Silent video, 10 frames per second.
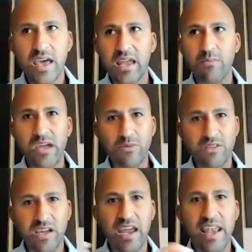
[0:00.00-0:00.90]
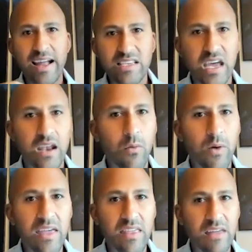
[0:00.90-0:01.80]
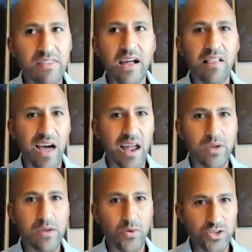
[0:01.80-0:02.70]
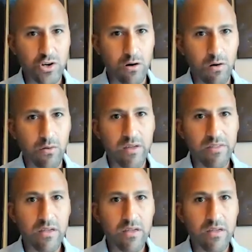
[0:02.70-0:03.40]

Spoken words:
and be able to connect it in a way that I think a lot of people struggle with.